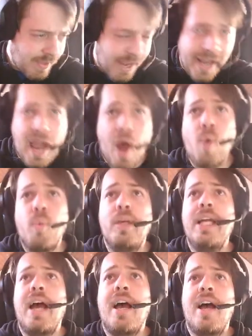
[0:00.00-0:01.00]
and now
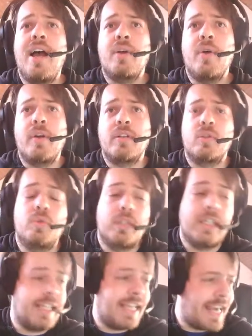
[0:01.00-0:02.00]
we are going to
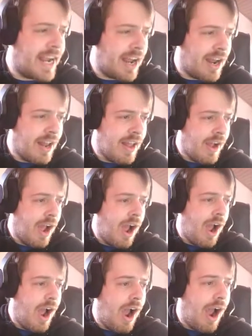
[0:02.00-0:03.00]
declare
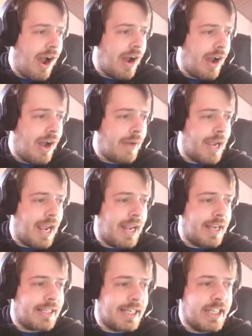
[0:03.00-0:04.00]

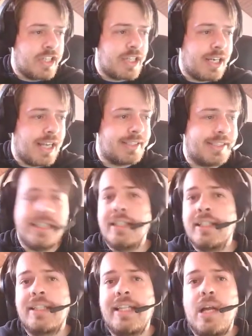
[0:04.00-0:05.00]
and
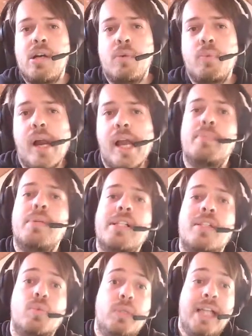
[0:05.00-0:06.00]
initializing the
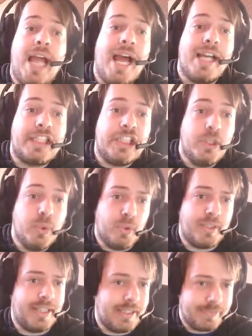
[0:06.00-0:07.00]
variables we are
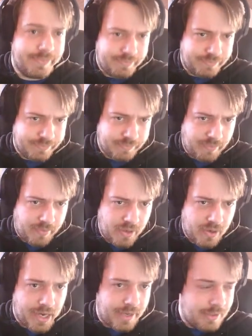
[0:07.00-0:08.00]
using.
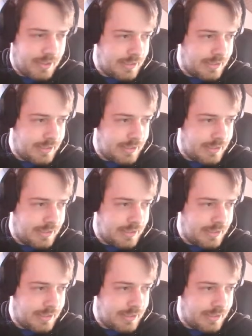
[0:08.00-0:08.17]
Okay.